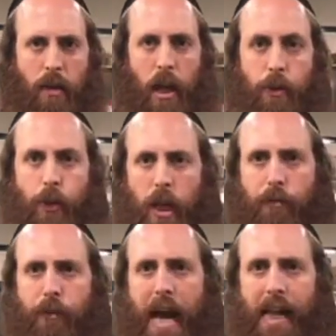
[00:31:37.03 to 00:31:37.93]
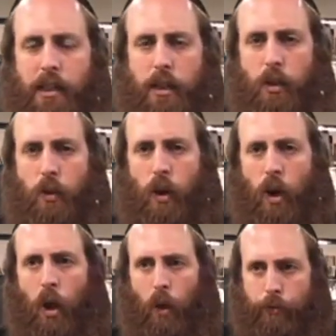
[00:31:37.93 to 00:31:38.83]
and real value
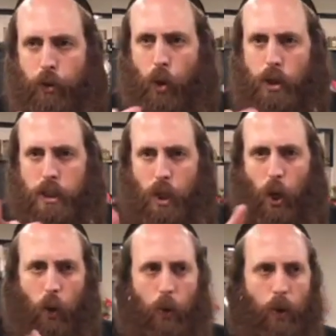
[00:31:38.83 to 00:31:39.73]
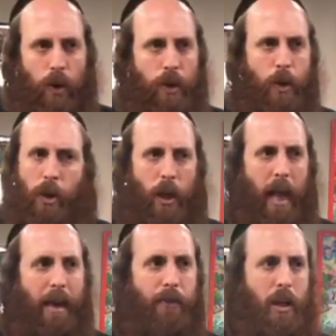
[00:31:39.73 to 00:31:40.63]
of your soul. You don't
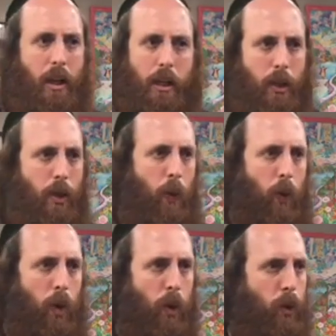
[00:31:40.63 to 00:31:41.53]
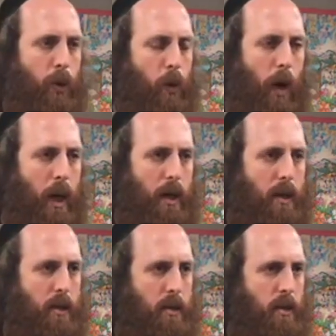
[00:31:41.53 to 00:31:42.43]
have a clue who you are
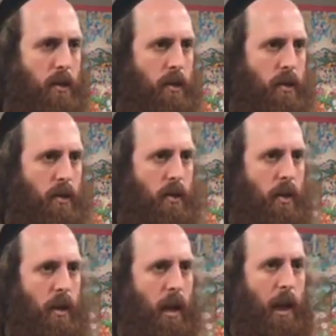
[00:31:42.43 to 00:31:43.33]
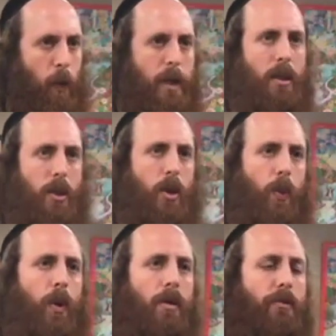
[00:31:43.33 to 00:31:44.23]
and what is your
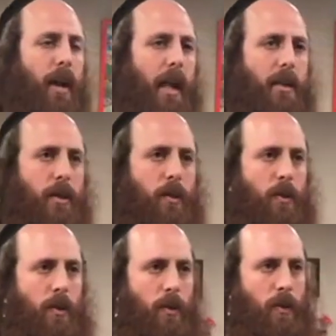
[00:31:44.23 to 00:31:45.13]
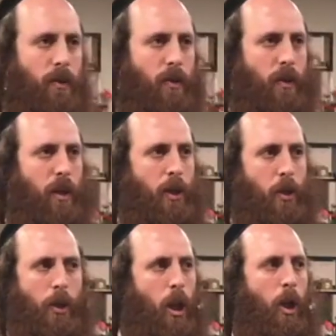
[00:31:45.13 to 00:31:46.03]
real value.
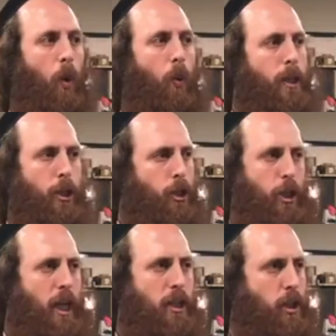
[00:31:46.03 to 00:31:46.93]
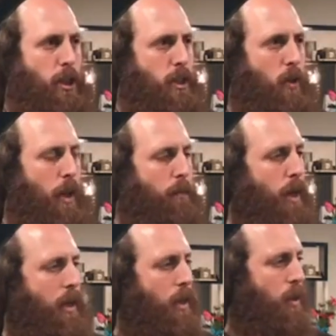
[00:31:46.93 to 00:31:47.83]
You don't know which changes you can
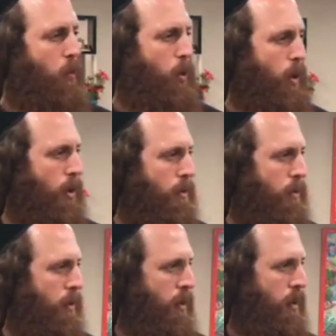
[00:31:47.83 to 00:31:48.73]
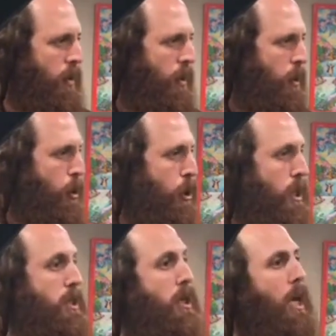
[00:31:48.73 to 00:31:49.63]
make in the world. You
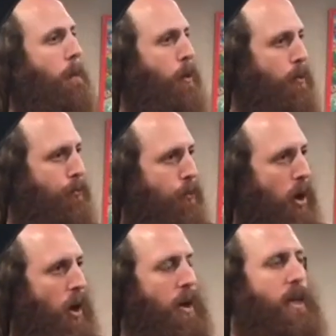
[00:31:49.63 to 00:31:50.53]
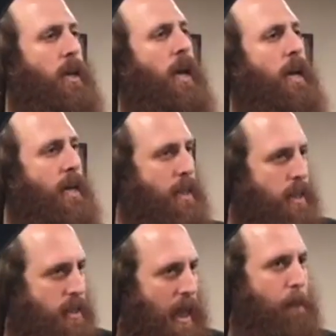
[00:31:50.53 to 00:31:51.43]
just keep on falling in the
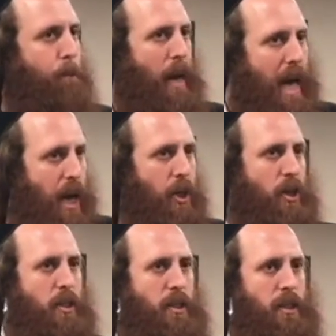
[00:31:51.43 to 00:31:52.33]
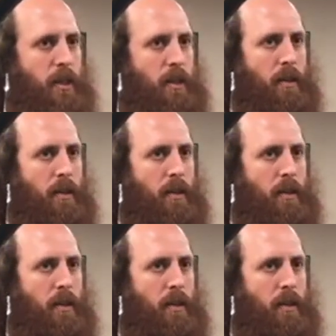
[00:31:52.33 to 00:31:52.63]
same patterns